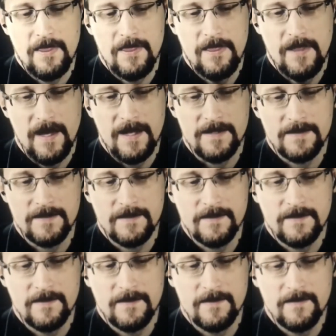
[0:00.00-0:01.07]
that
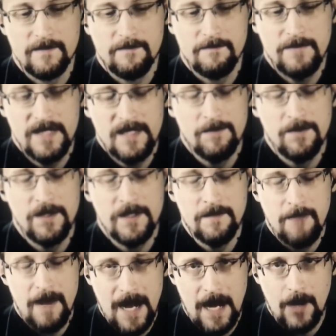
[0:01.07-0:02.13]
people
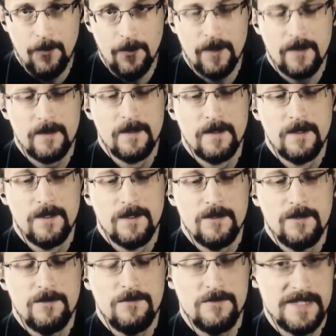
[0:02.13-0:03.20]
in power
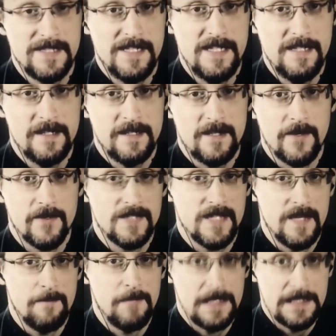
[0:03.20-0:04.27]
who see that there is
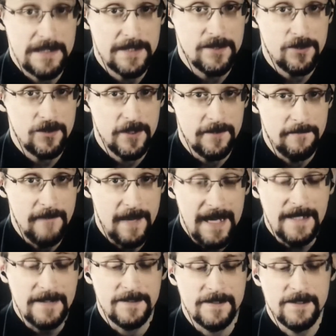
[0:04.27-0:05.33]
a political
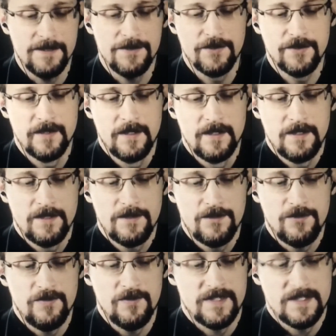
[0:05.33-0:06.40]
advantage
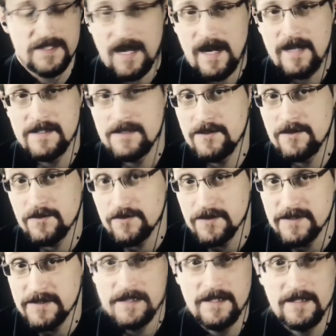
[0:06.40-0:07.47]
to disguising or
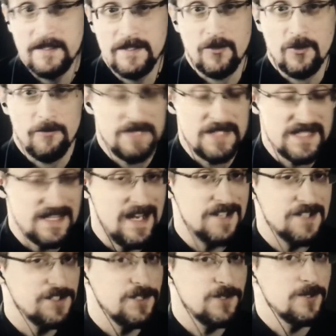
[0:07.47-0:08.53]
concealing or
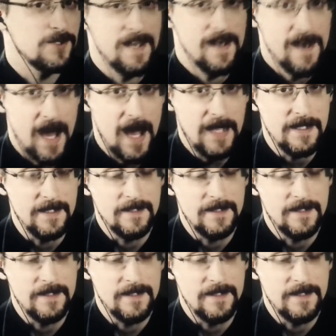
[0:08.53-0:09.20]
massaging or denying,